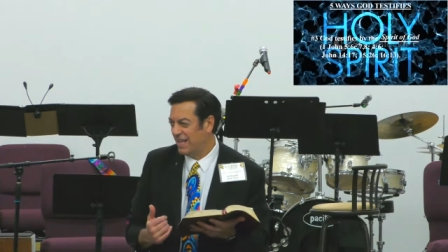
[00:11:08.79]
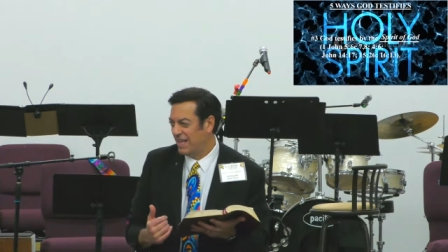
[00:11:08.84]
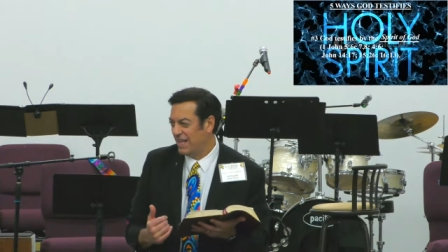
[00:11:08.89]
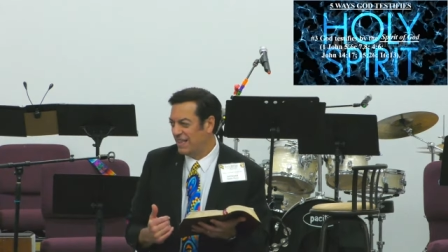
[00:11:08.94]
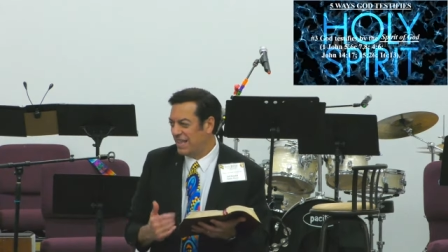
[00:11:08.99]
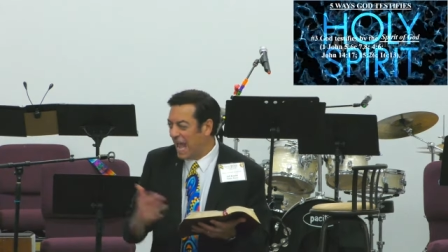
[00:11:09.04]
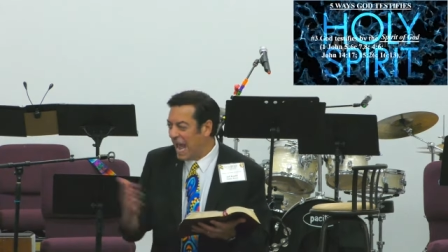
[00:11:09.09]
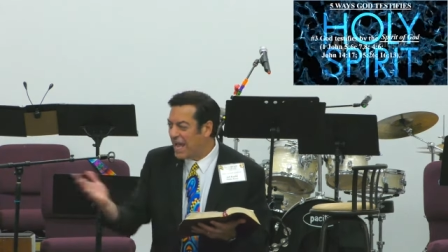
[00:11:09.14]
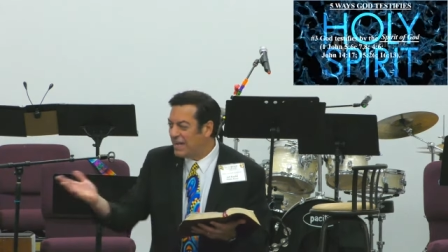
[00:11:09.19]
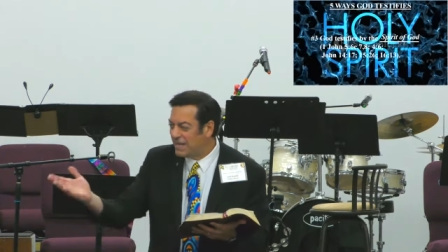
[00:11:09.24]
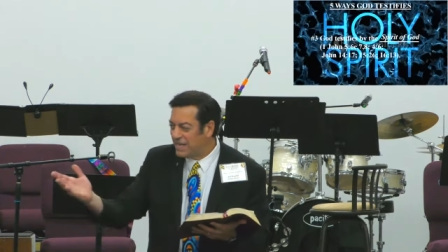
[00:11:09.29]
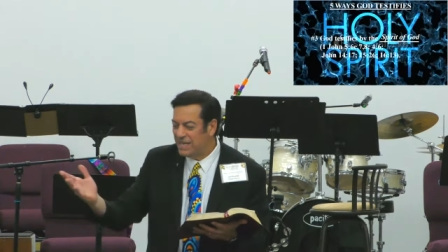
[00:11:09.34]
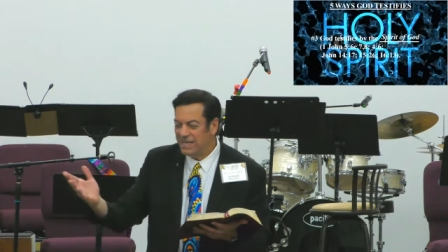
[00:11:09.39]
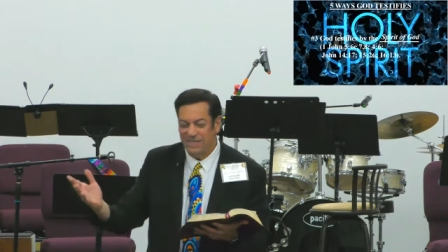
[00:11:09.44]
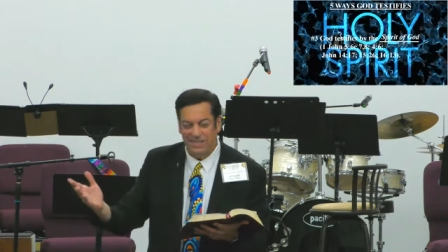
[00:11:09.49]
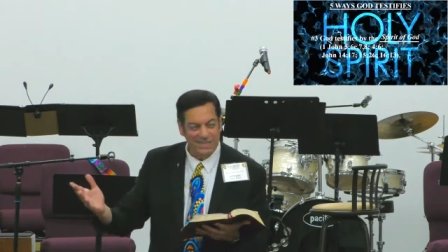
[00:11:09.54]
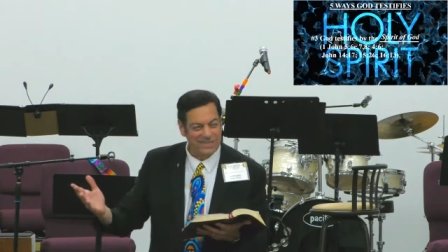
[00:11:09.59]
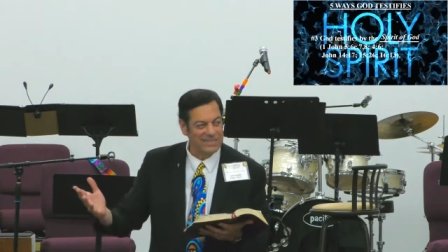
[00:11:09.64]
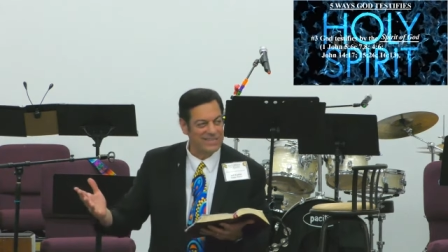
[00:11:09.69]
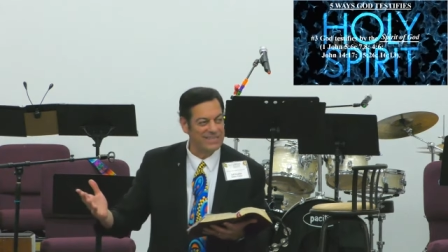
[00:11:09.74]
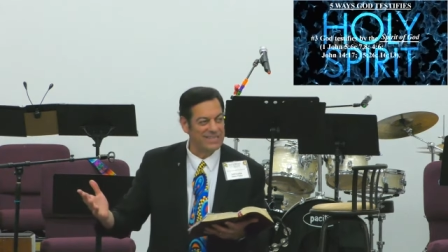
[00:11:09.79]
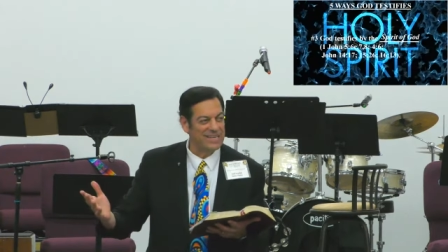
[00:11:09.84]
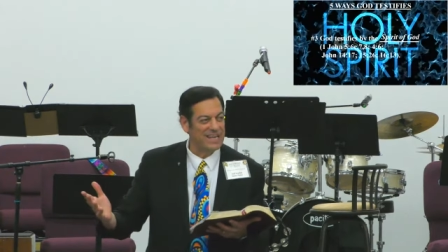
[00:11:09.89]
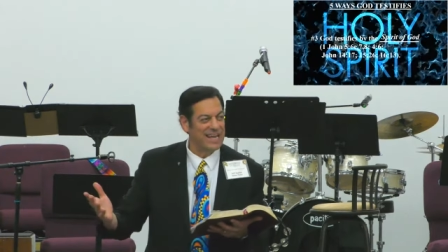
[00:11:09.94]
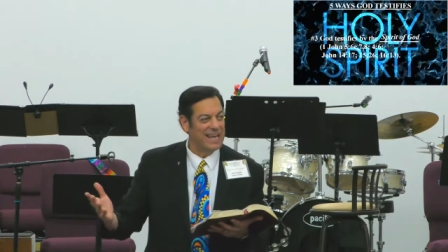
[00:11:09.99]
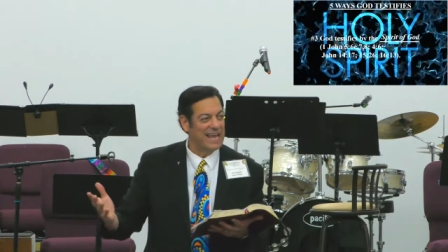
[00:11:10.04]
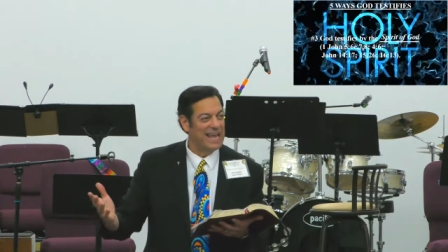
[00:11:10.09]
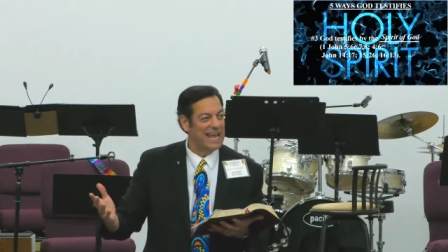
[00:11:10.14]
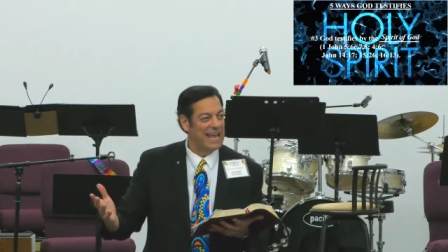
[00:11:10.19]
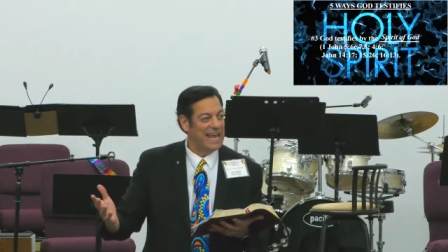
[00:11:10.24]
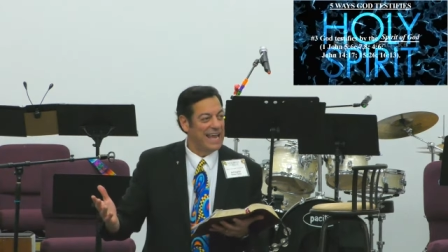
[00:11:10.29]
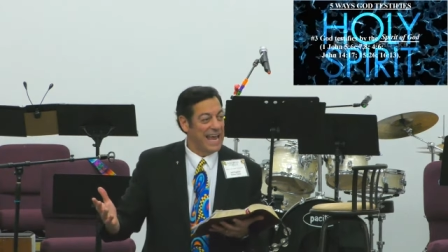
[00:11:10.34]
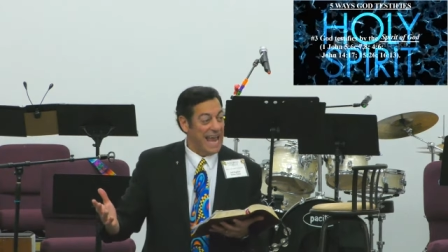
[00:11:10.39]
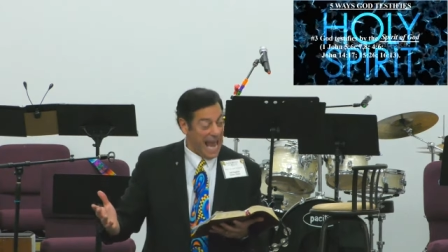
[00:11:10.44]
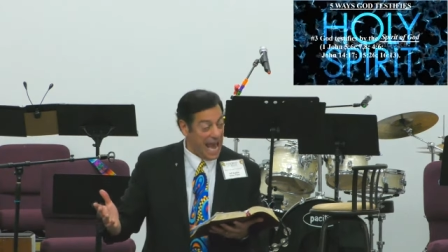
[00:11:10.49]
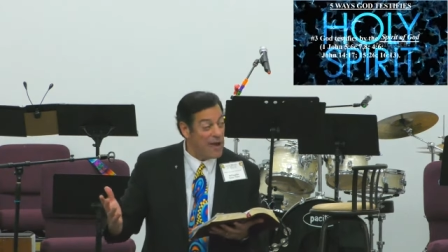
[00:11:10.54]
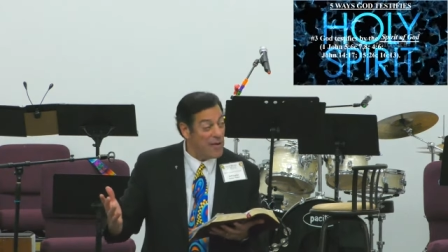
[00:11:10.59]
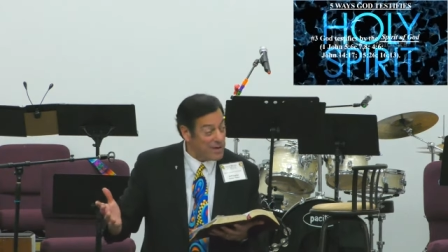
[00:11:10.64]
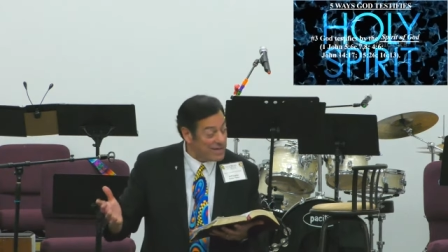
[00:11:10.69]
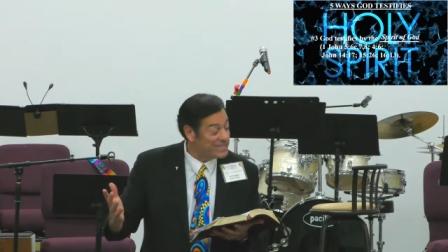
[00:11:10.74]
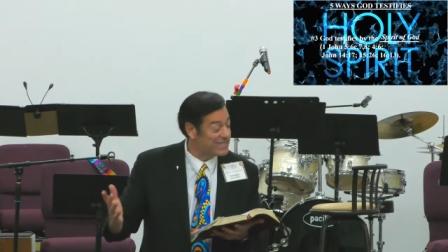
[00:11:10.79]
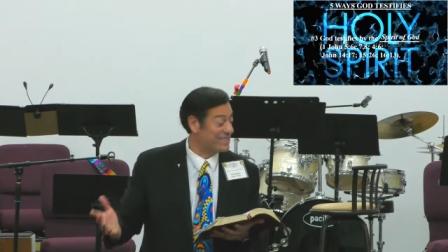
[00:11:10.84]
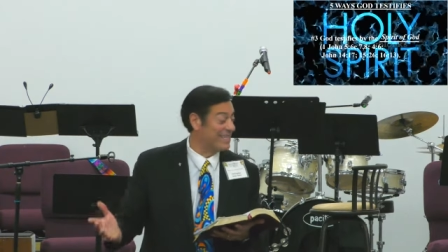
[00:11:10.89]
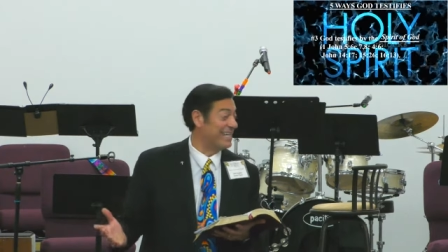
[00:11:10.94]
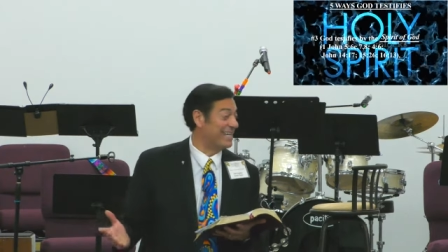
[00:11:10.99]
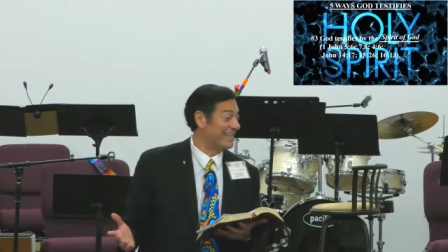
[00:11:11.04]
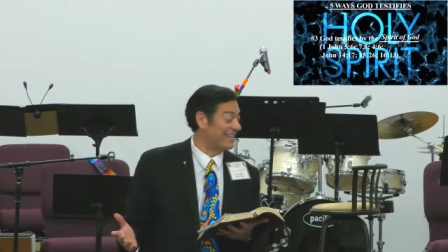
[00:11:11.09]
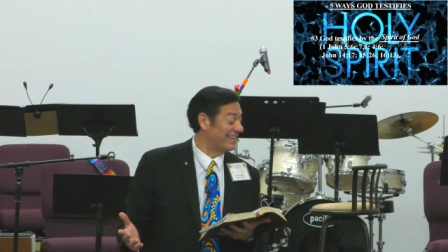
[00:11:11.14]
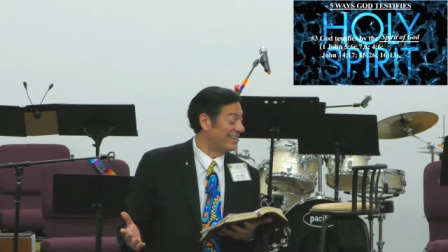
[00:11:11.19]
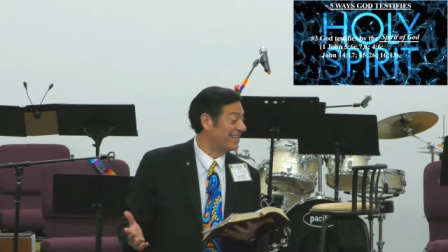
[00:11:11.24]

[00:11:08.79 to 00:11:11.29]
That is heresy.